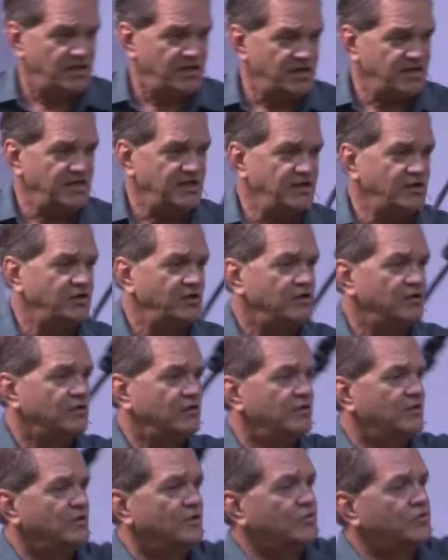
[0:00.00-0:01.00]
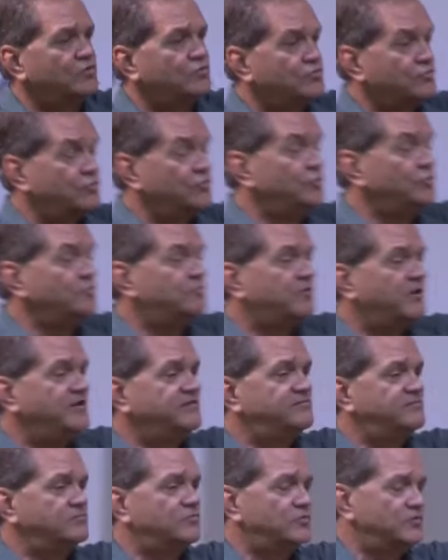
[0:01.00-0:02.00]
And he grew,
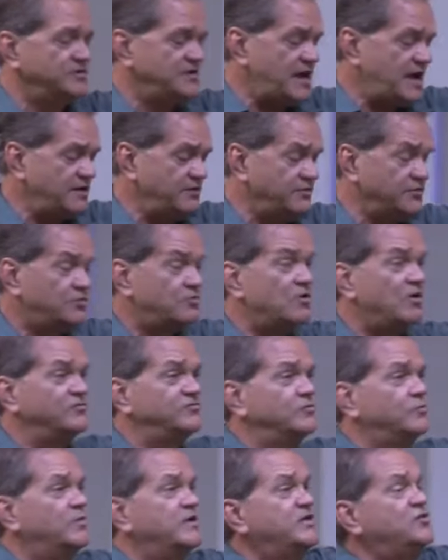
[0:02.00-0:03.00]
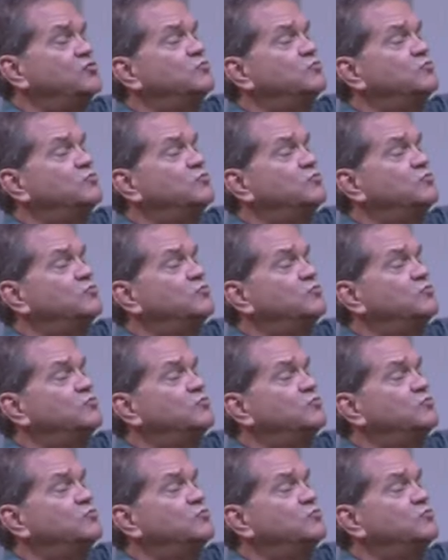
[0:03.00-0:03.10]
praise the Lord, died on the cross, and we